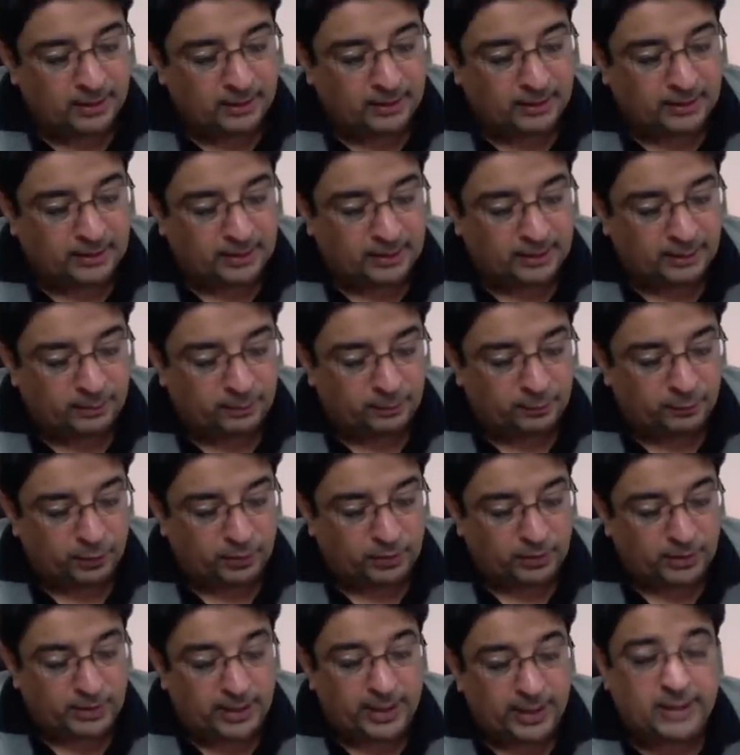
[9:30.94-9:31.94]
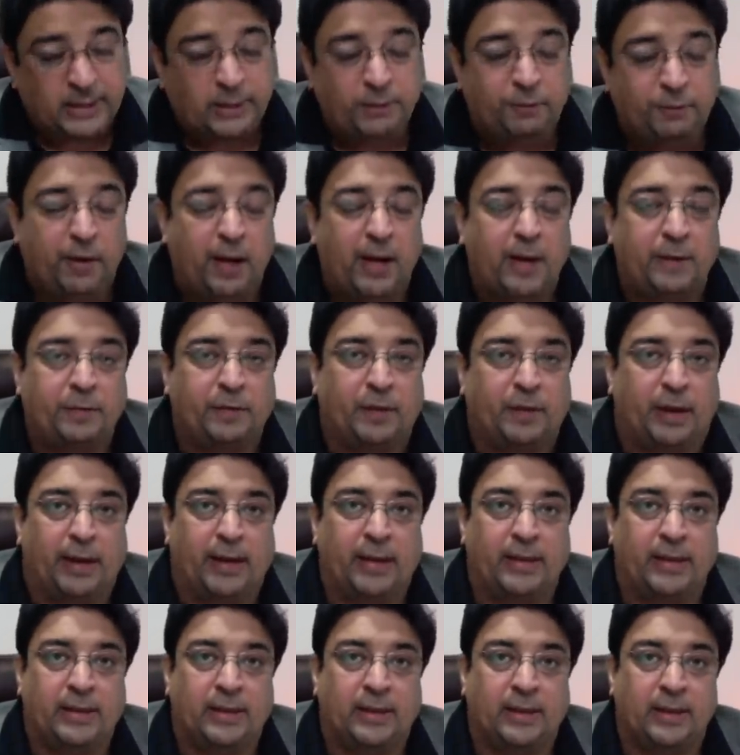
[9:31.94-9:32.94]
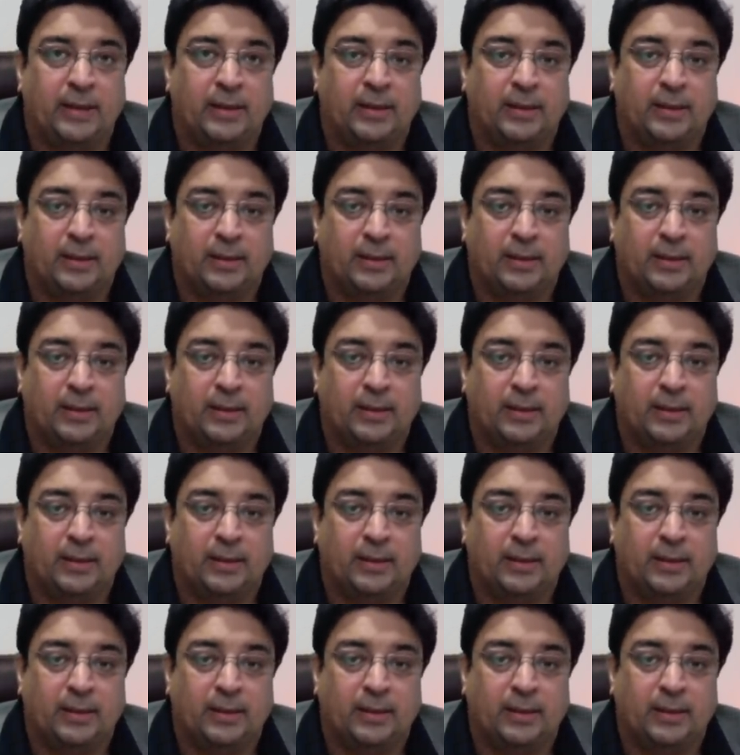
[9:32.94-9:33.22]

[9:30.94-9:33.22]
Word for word: And for the next 5 days,